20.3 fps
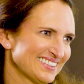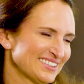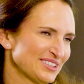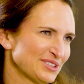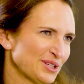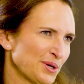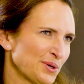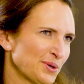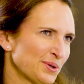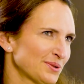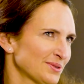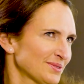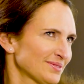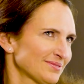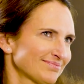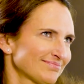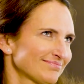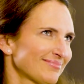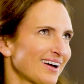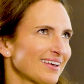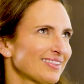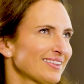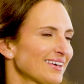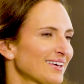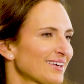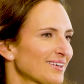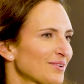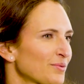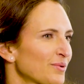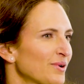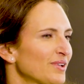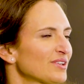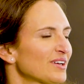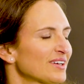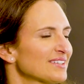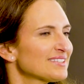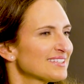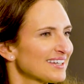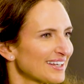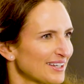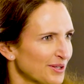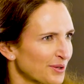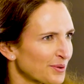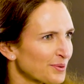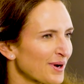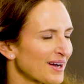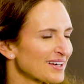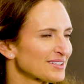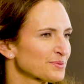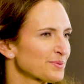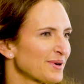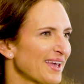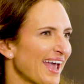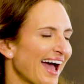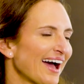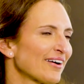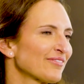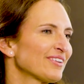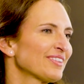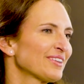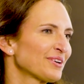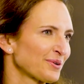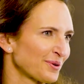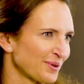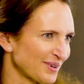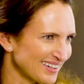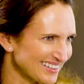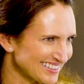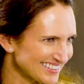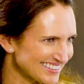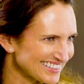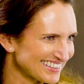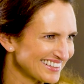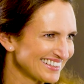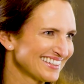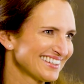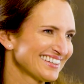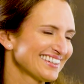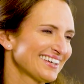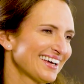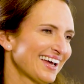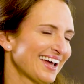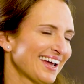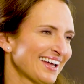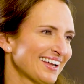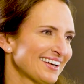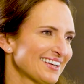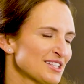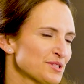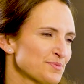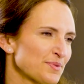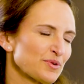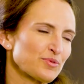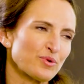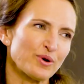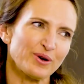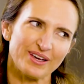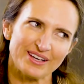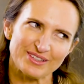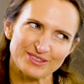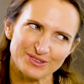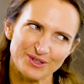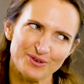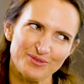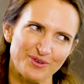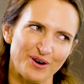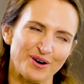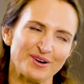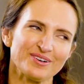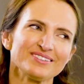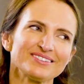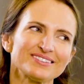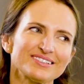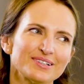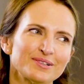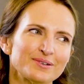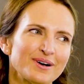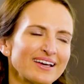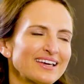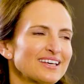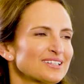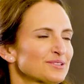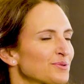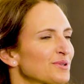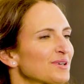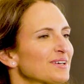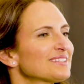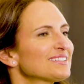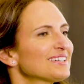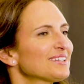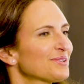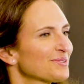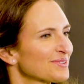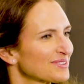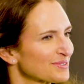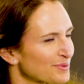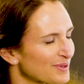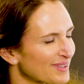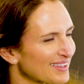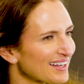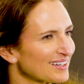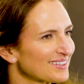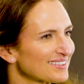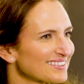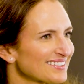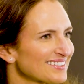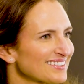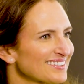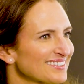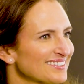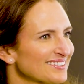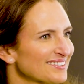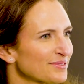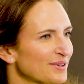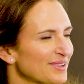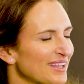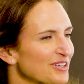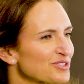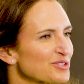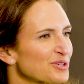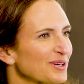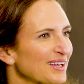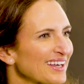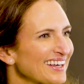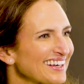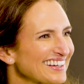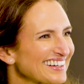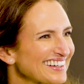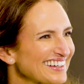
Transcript: So I think it will continue as we have in the Nordics, and it's been working so far. So I guess we'll continue with that journey.